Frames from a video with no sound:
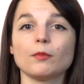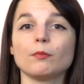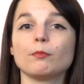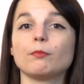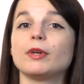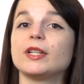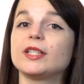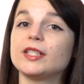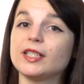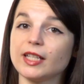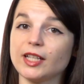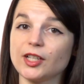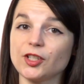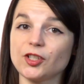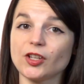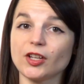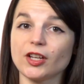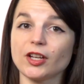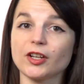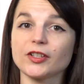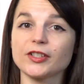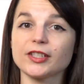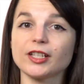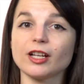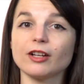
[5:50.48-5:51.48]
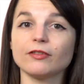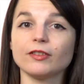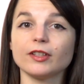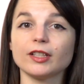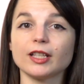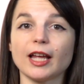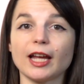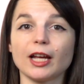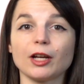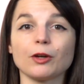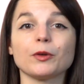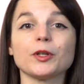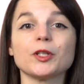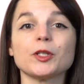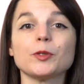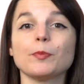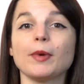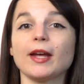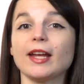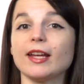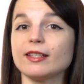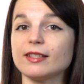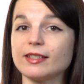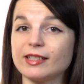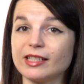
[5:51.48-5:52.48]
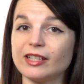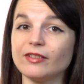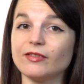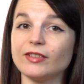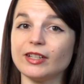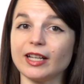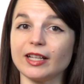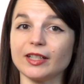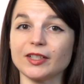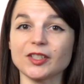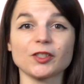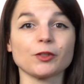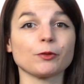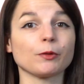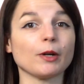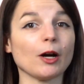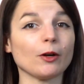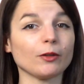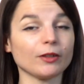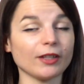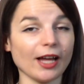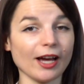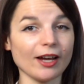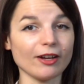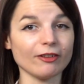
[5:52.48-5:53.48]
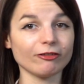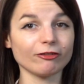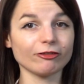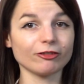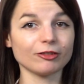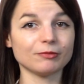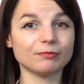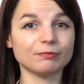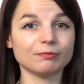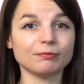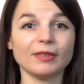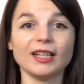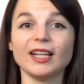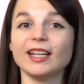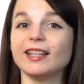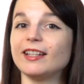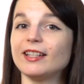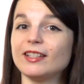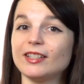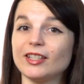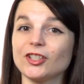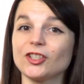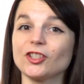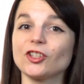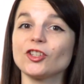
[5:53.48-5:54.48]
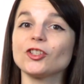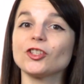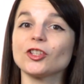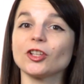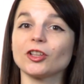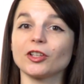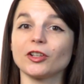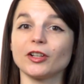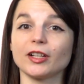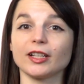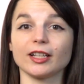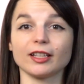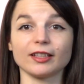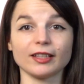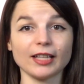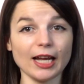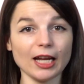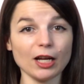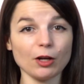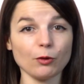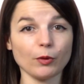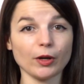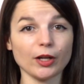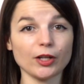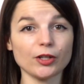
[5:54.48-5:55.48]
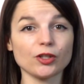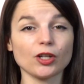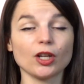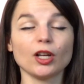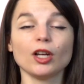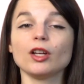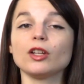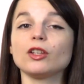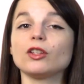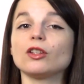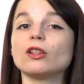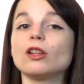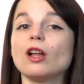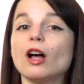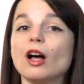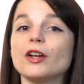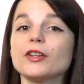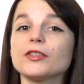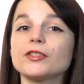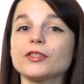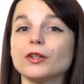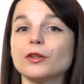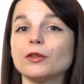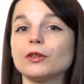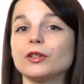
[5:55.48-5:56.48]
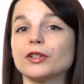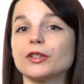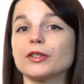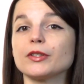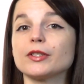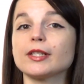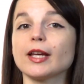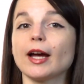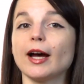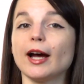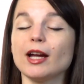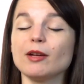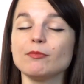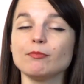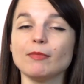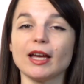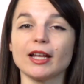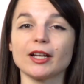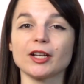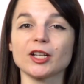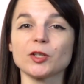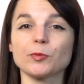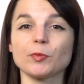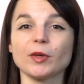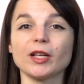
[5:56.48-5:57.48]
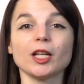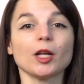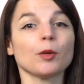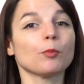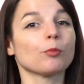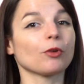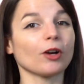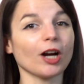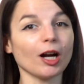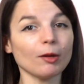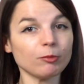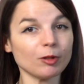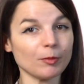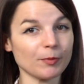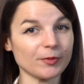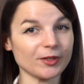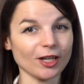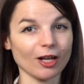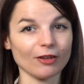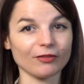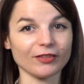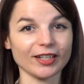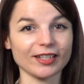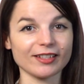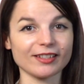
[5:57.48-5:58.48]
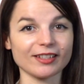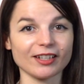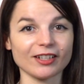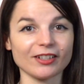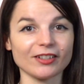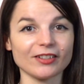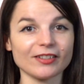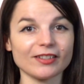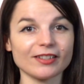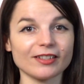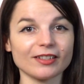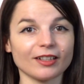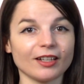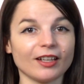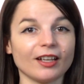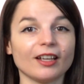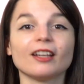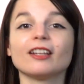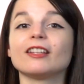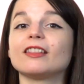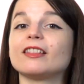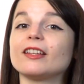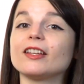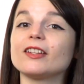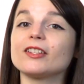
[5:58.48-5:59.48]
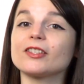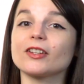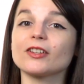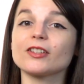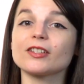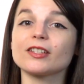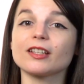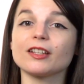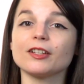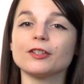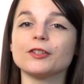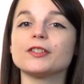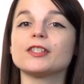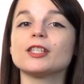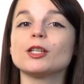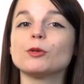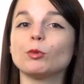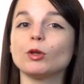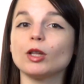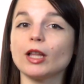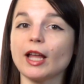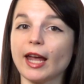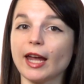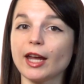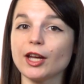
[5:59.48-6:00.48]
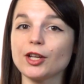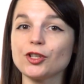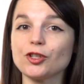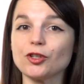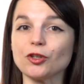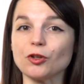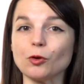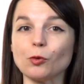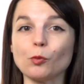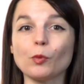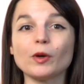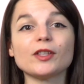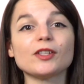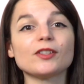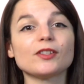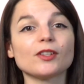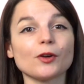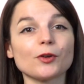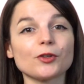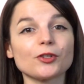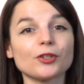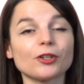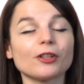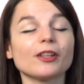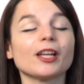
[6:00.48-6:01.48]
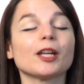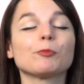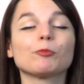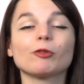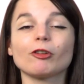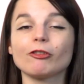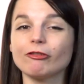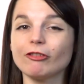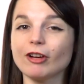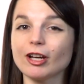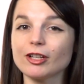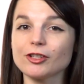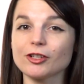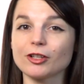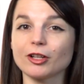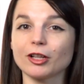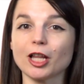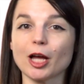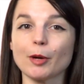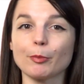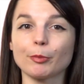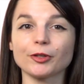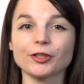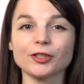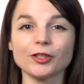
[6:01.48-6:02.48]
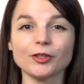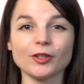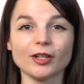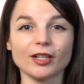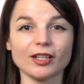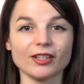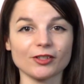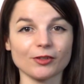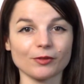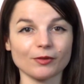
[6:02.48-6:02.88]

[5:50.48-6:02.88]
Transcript: But teaching yourself a language pays dividends throughout life. In addition to learning a language, you'll also learn time management and problem-solving skills. These are skills that will aid you when social and professional opportunities